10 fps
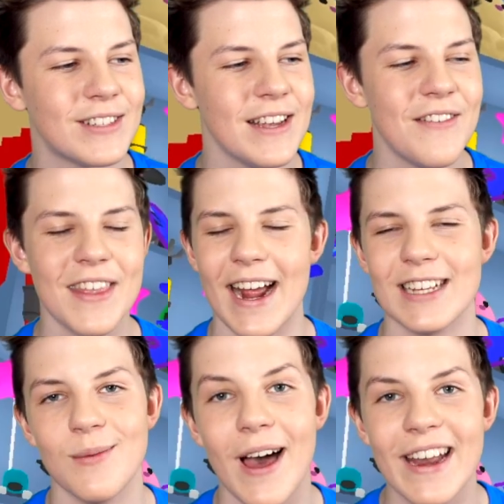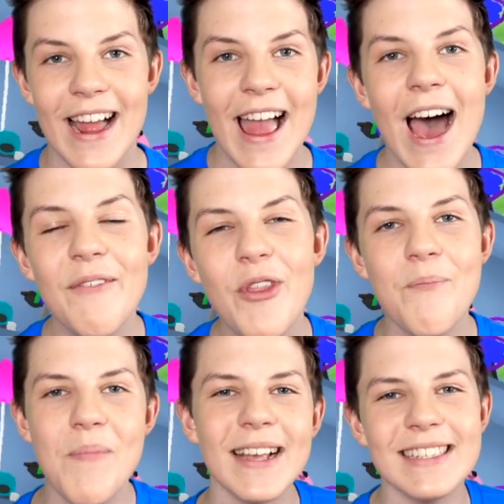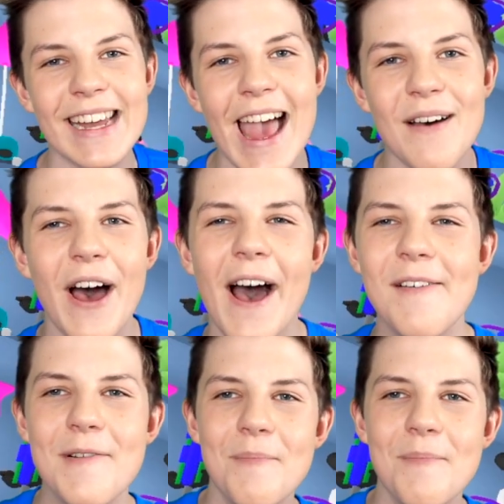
I'll see you in the next one. Have the best day ever.